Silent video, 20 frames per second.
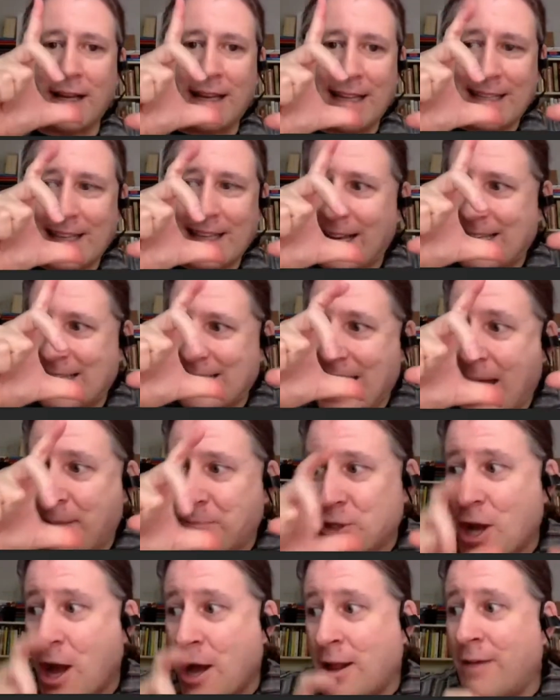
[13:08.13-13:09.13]
to take a
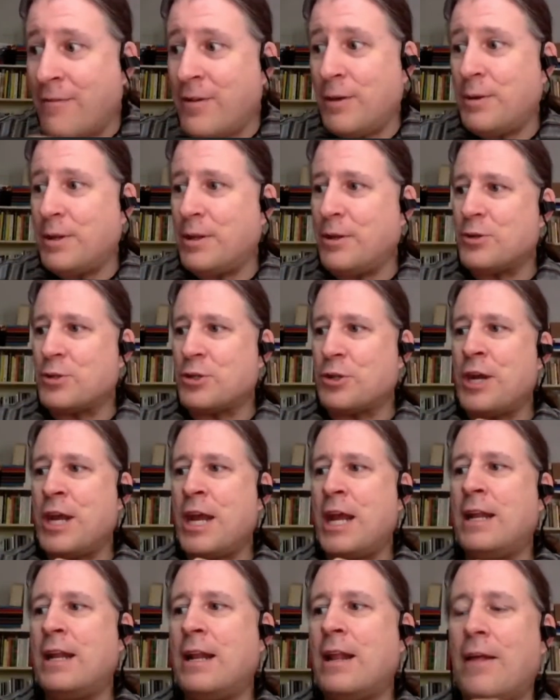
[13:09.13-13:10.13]
snapshot of it with your screen,